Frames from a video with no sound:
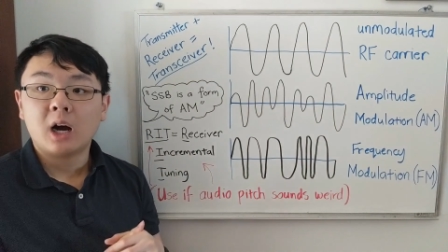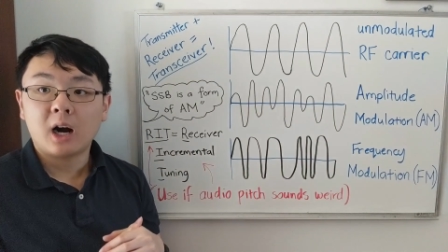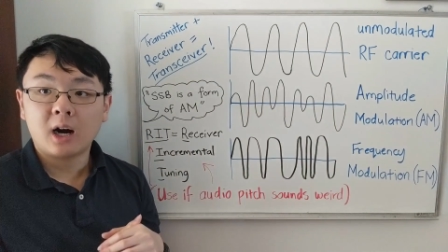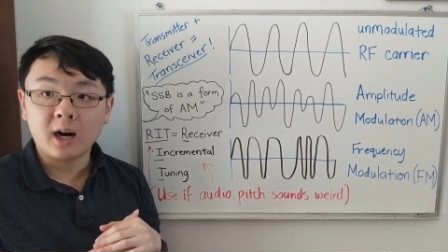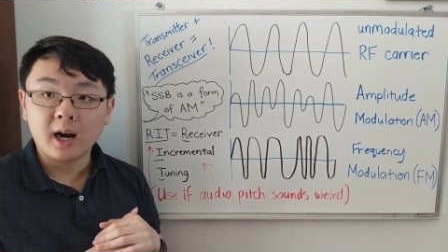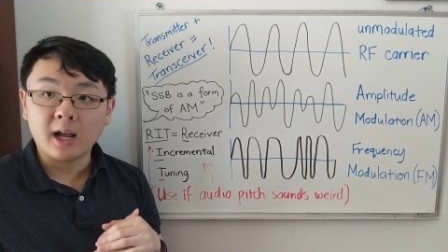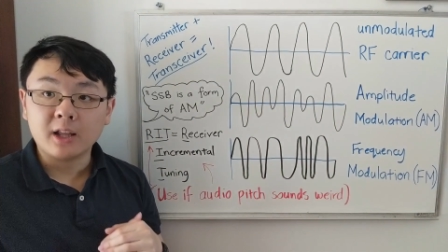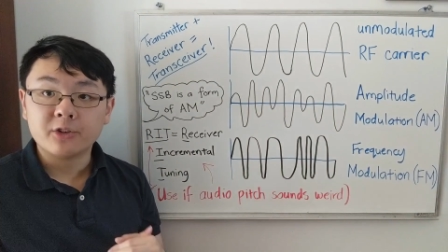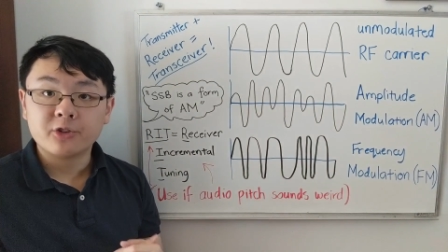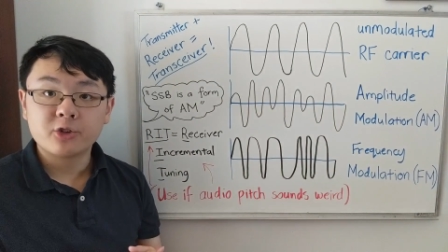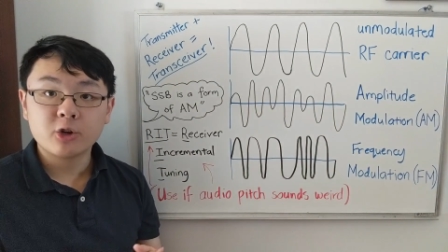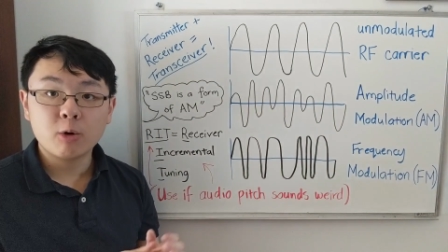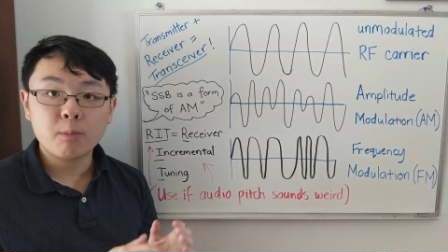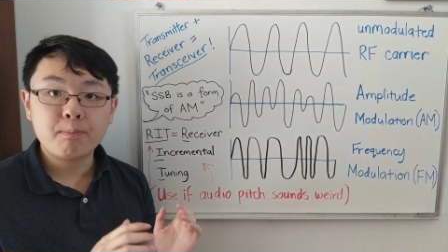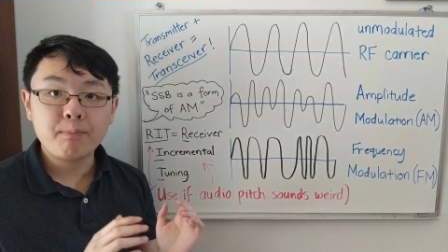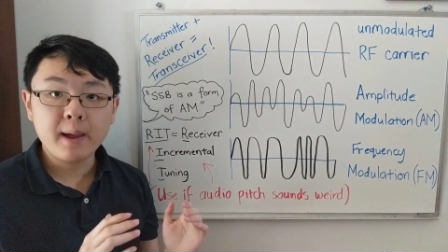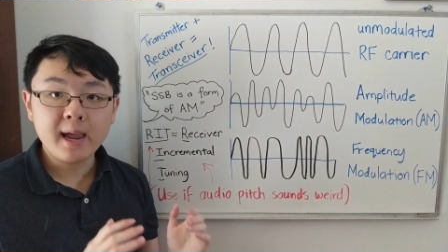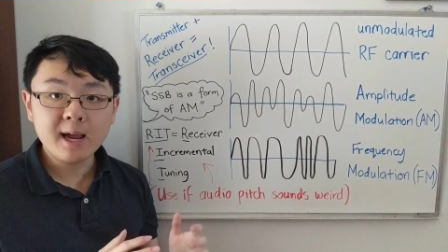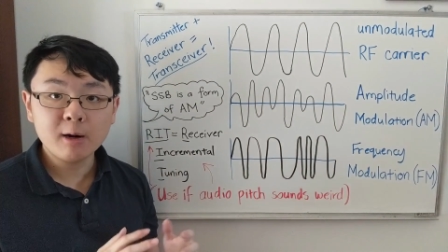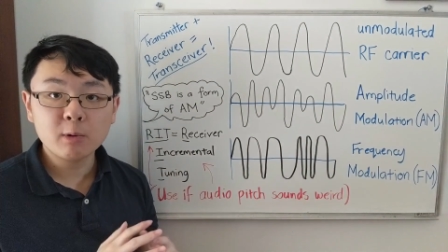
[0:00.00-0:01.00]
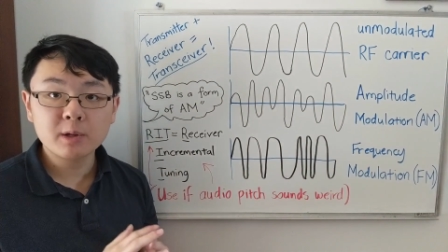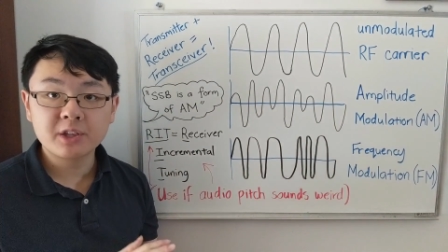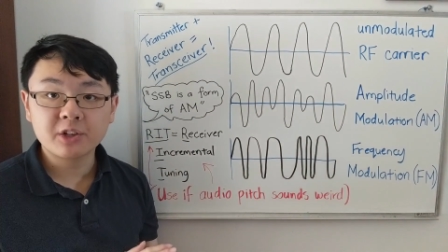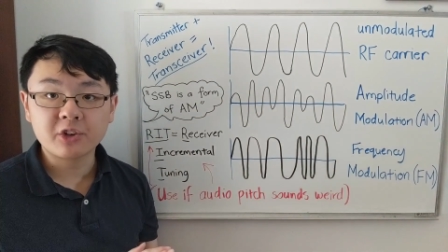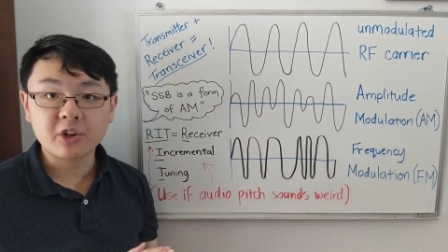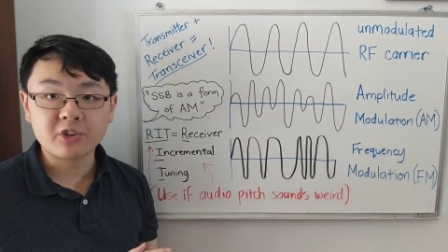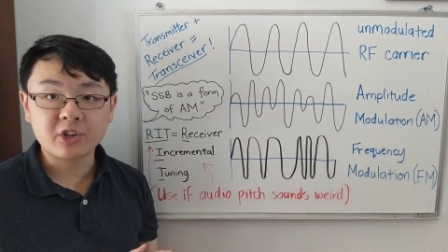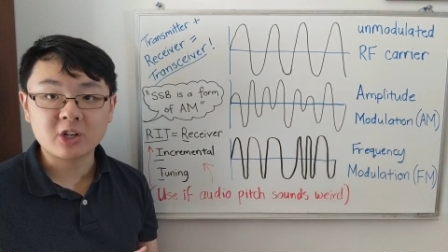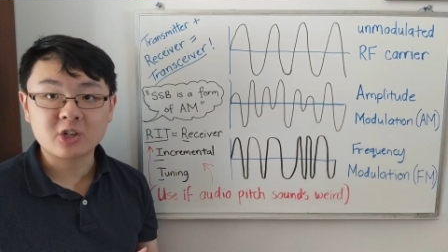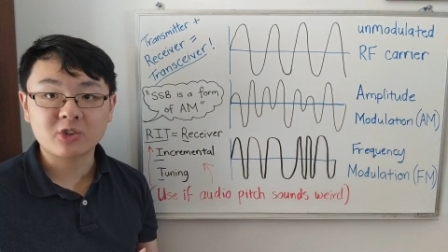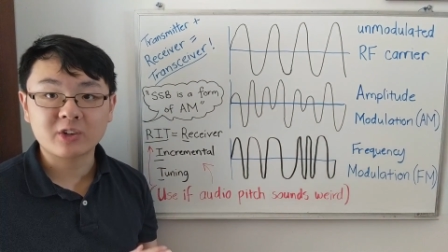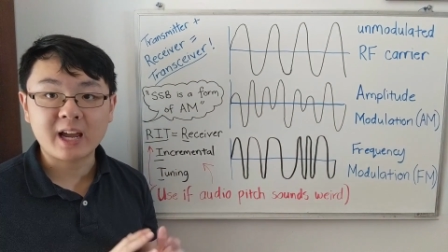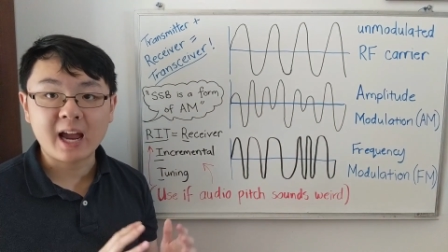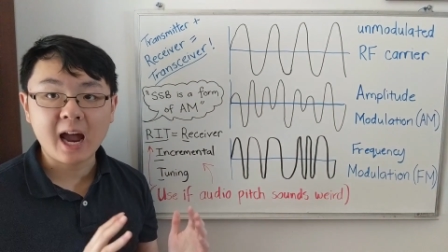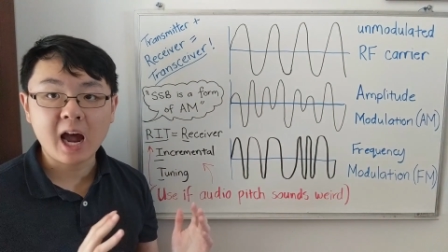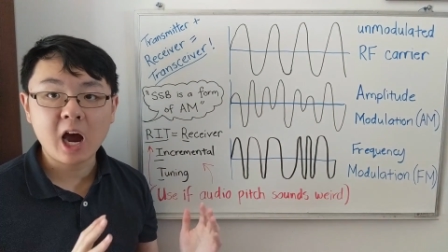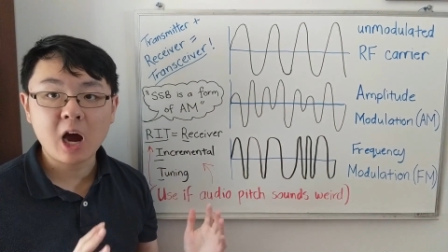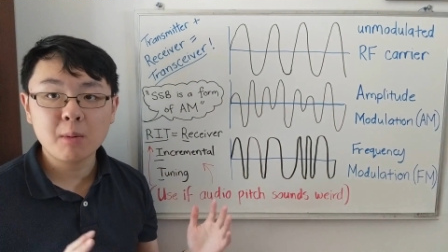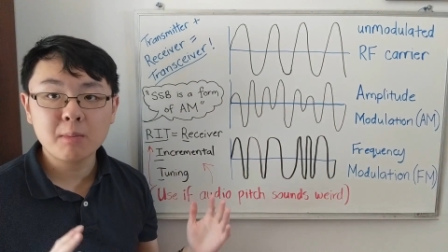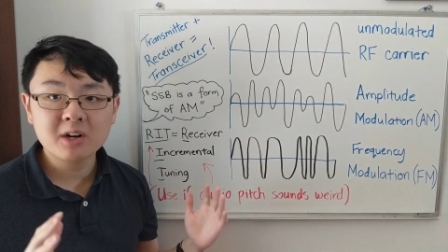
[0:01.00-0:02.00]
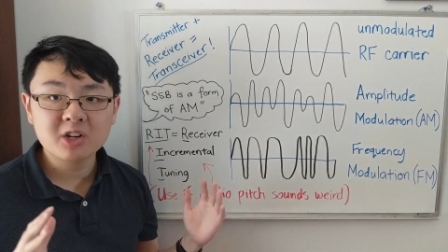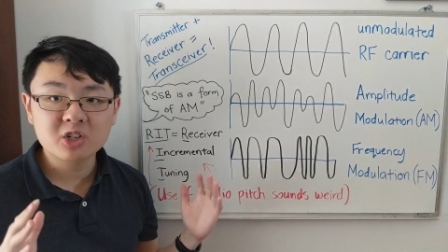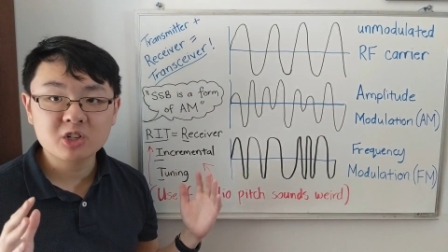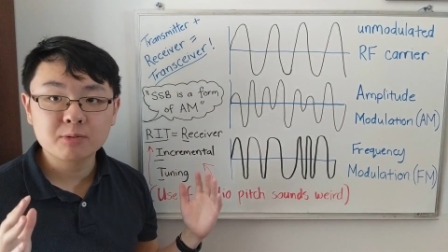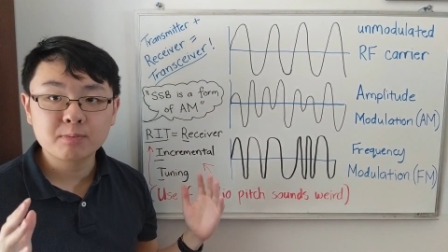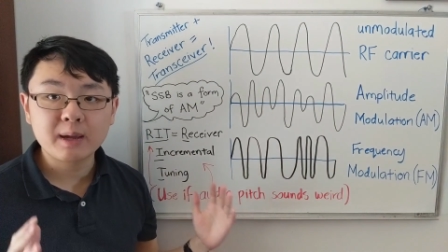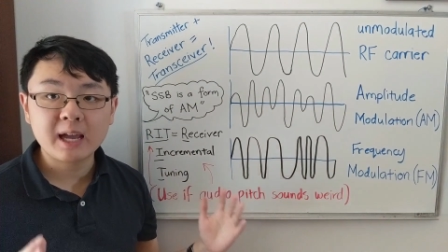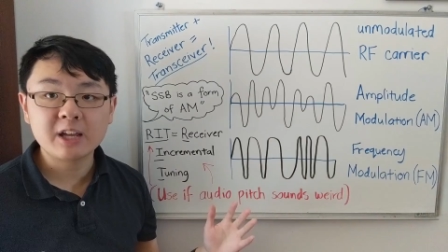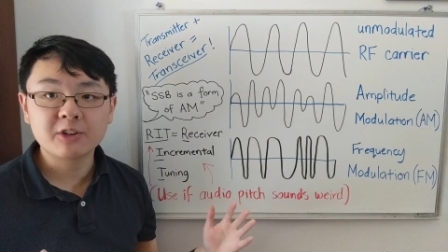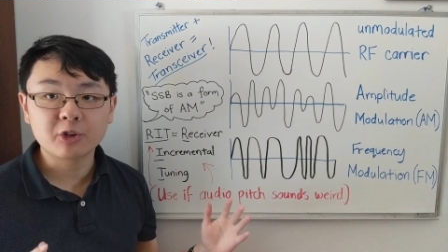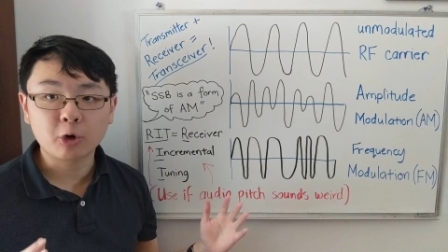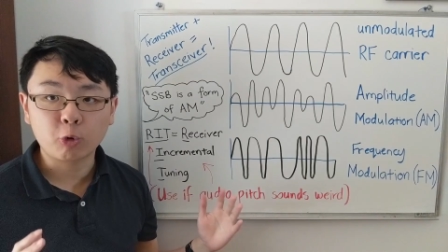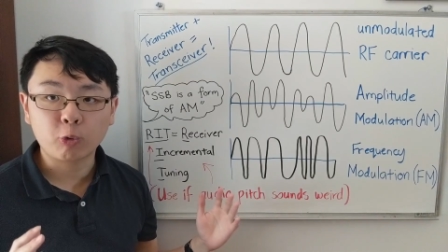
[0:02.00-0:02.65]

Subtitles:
All right, so bandwidth is essentially how much space